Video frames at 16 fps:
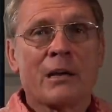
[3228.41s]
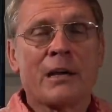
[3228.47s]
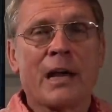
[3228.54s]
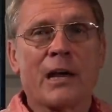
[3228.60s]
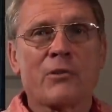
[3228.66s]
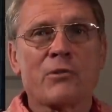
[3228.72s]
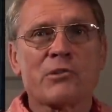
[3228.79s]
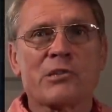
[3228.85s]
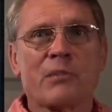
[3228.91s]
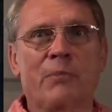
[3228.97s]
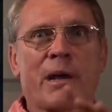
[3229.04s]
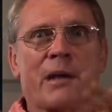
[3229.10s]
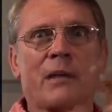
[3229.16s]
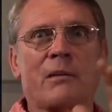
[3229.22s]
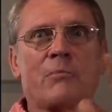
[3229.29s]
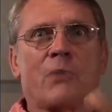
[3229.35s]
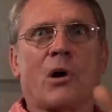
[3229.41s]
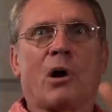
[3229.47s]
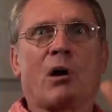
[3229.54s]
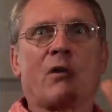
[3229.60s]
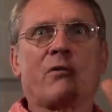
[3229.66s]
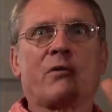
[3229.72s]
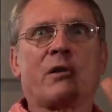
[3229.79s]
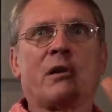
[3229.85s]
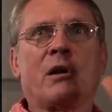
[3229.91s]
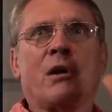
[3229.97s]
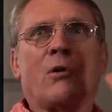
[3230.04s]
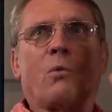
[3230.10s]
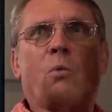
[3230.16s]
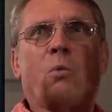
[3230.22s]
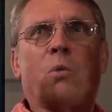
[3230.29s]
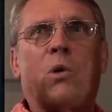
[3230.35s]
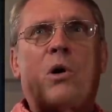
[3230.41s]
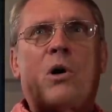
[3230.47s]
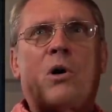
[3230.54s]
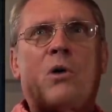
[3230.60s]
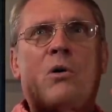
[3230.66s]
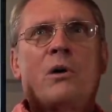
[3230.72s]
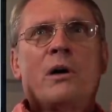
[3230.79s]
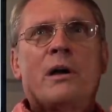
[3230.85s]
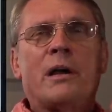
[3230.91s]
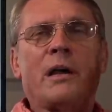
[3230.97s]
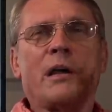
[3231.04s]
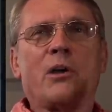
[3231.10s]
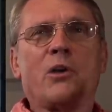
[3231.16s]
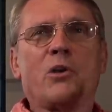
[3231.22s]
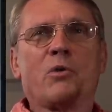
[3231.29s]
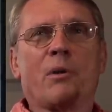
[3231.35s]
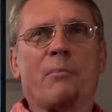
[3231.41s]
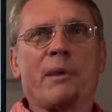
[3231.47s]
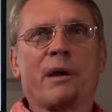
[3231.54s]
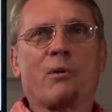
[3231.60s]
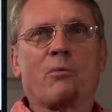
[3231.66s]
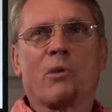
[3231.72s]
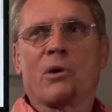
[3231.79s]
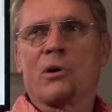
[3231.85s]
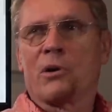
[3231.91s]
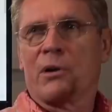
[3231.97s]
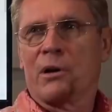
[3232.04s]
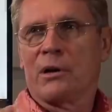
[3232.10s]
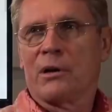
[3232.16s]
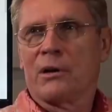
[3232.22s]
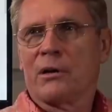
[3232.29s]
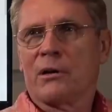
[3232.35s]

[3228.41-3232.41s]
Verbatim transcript: not to sit back and marvel, whoa, he knew a big word.